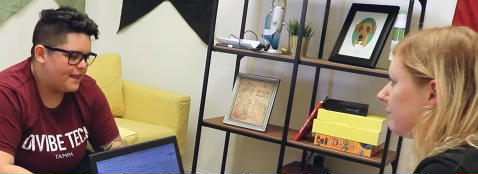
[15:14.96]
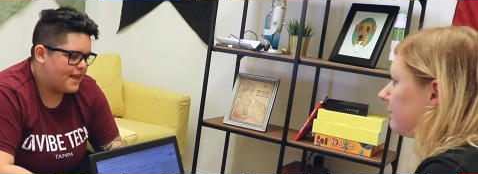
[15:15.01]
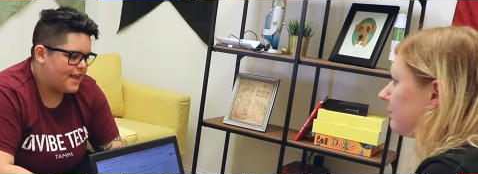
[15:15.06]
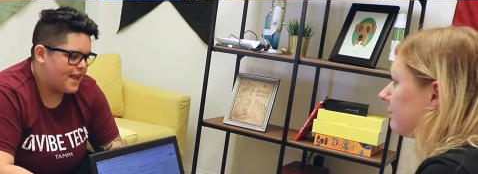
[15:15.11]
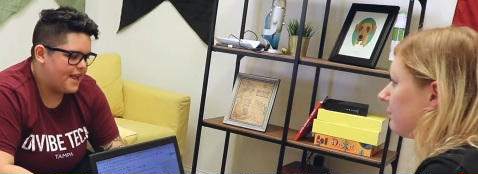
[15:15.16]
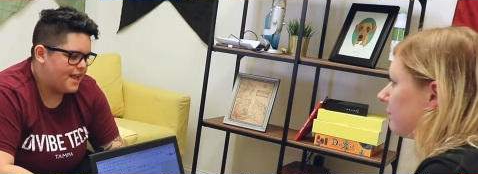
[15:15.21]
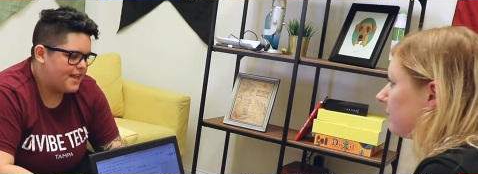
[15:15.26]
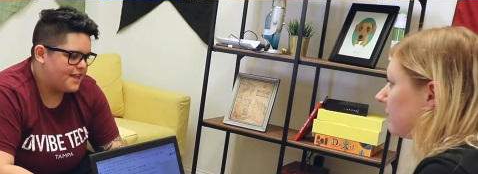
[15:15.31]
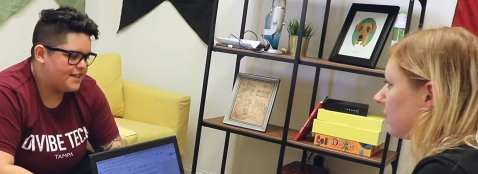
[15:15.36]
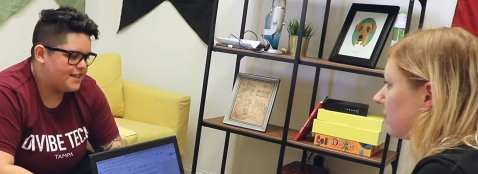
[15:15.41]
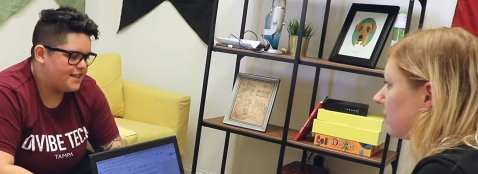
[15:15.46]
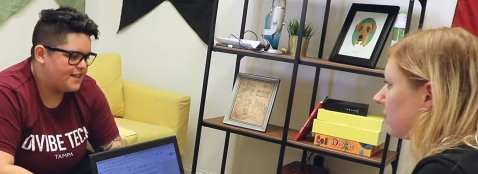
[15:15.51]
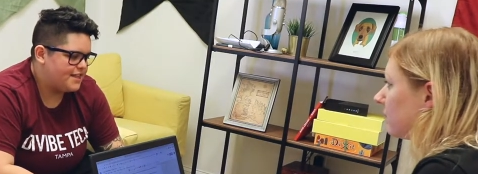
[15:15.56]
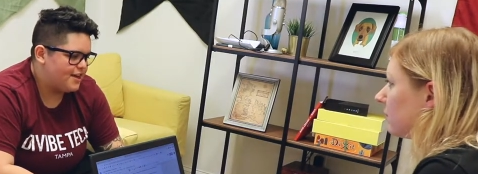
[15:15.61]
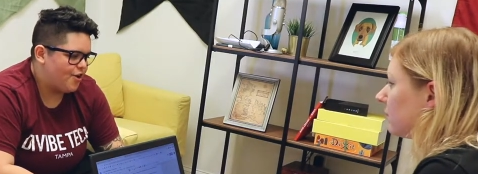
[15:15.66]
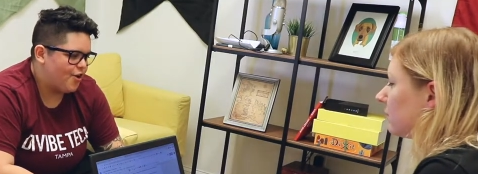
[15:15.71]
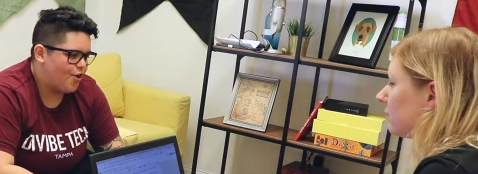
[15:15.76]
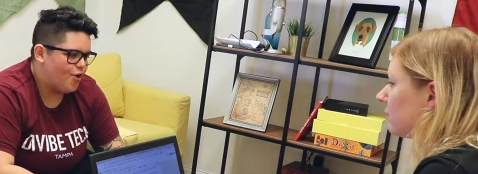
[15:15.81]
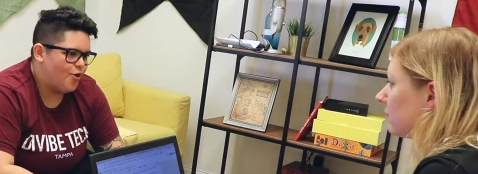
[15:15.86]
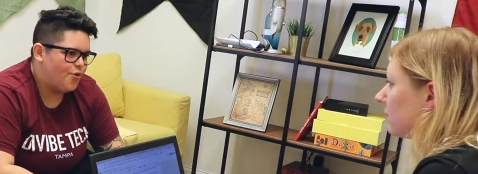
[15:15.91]
Speaker 1: and
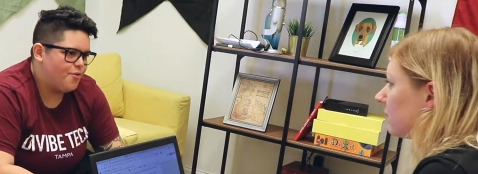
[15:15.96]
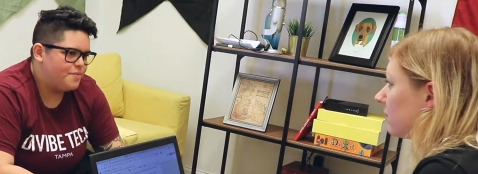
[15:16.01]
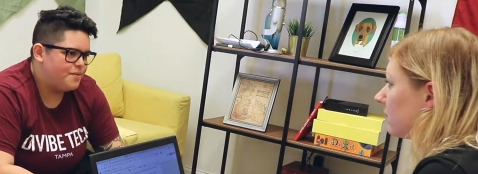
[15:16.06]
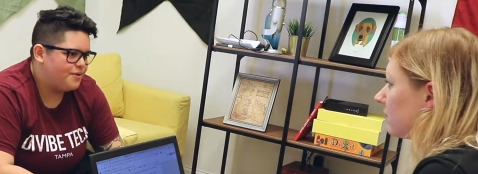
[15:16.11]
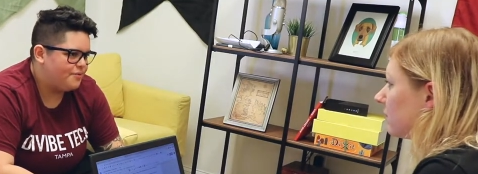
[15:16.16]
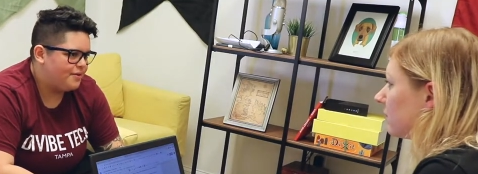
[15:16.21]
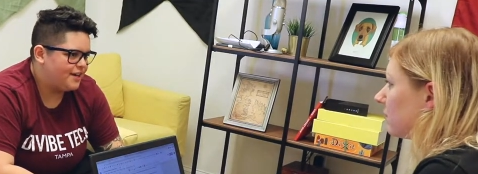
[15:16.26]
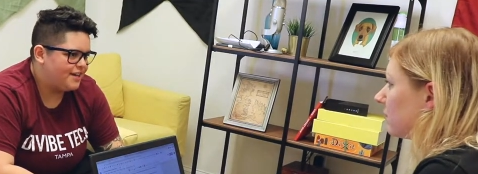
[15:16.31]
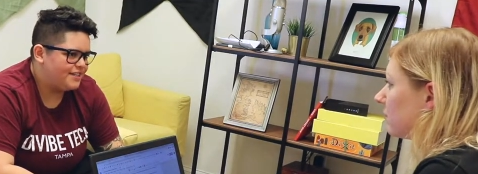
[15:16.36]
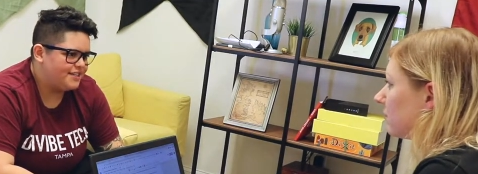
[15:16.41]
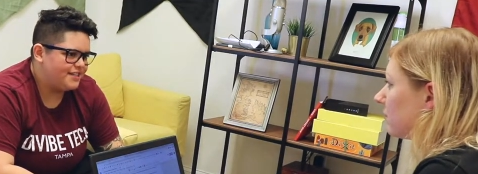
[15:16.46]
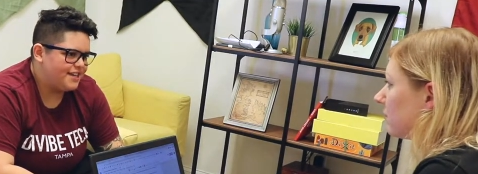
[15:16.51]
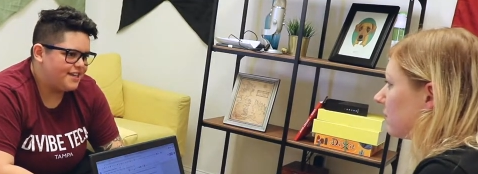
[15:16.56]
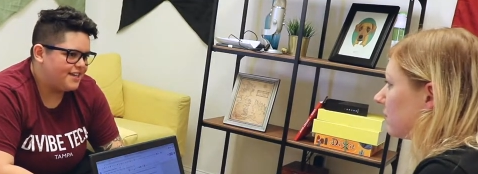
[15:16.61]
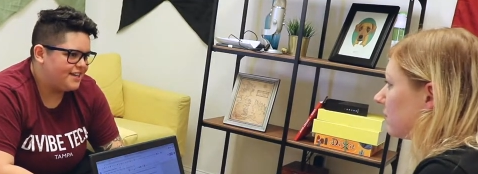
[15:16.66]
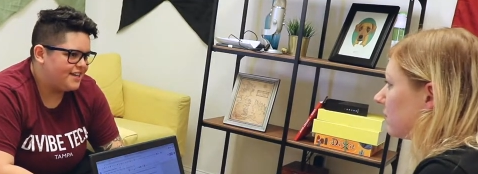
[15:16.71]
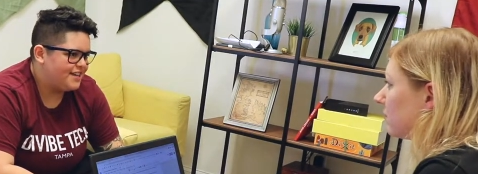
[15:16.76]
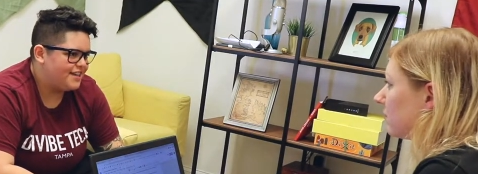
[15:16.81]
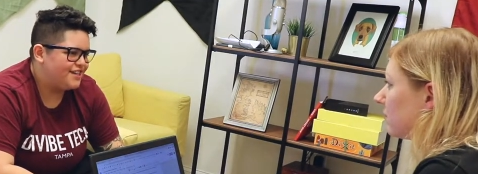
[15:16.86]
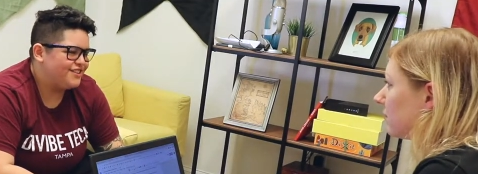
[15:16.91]
the open rates
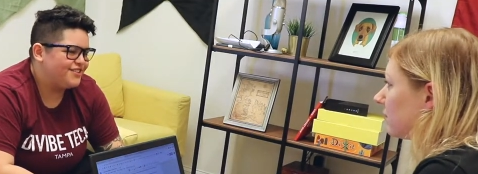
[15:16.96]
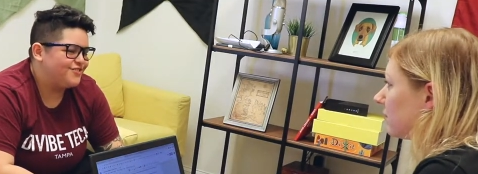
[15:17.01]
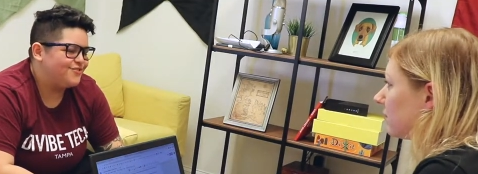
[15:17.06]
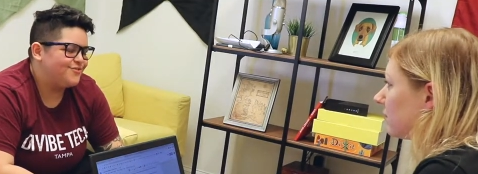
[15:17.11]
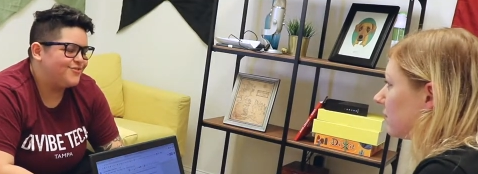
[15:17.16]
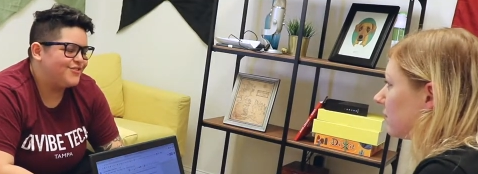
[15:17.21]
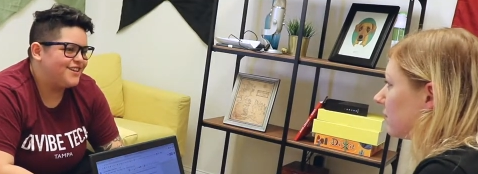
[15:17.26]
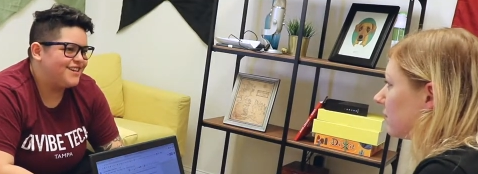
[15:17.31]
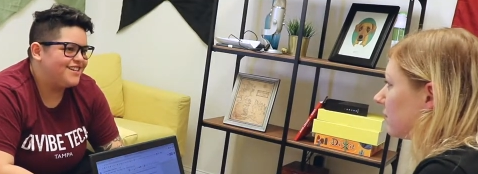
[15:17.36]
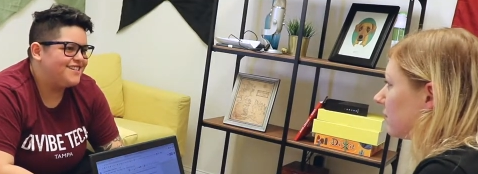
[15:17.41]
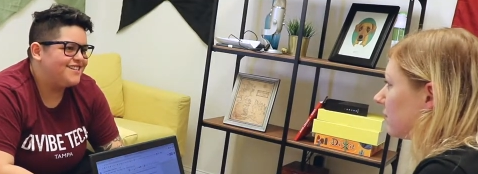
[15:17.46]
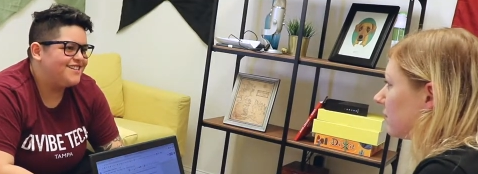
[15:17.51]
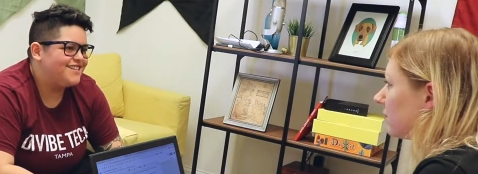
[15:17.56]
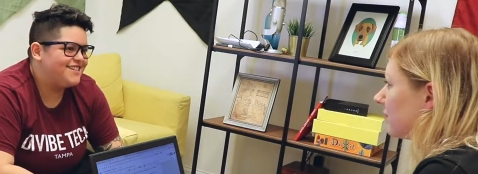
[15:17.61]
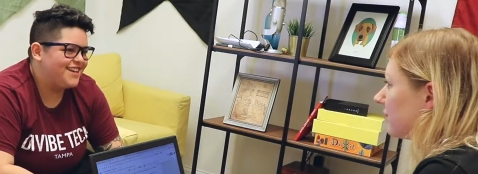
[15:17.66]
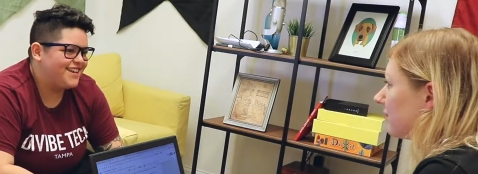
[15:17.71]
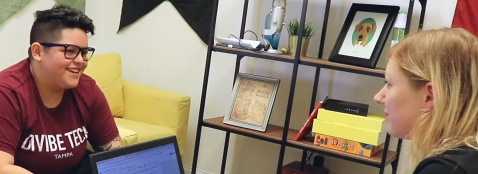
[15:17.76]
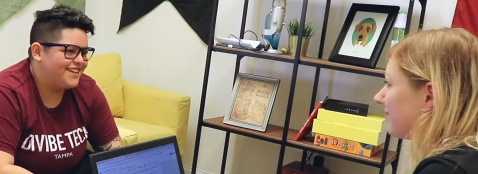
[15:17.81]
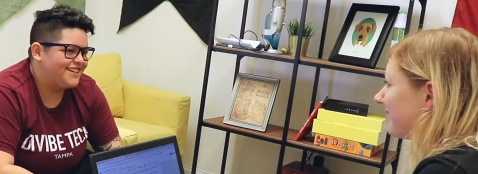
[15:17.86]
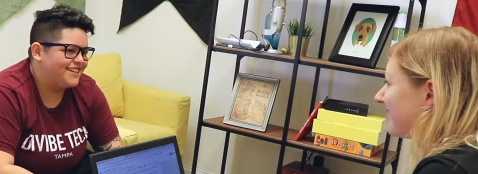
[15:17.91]
they get is
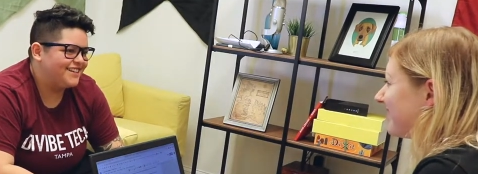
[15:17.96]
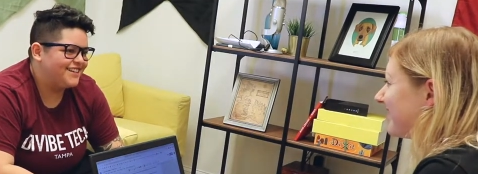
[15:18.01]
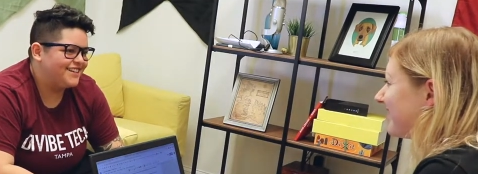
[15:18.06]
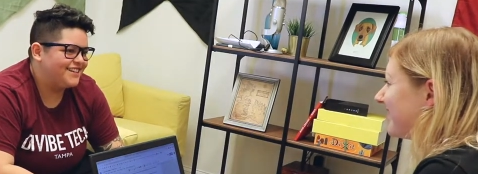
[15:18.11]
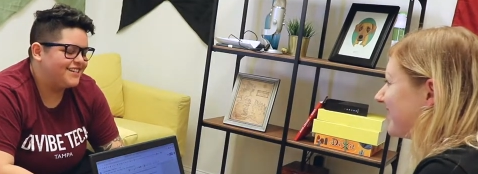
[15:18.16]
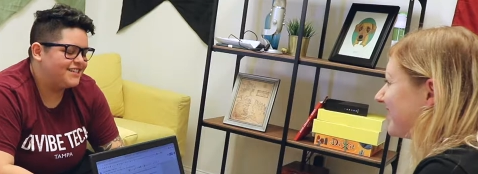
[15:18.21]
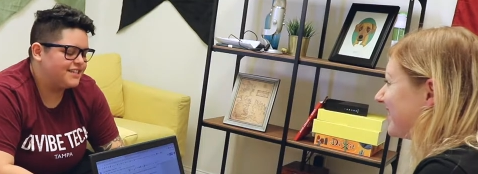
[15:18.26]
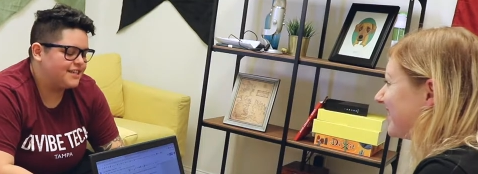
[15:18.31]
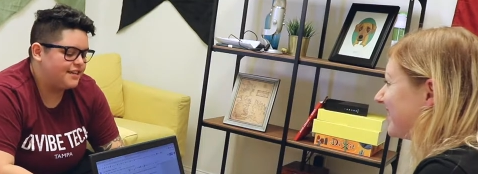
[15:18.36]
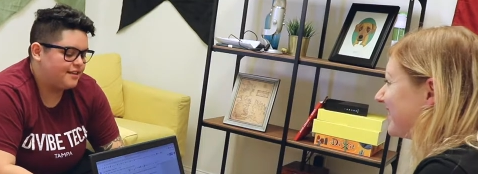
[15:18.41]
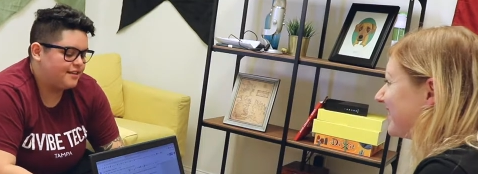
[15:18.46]
ridiculous.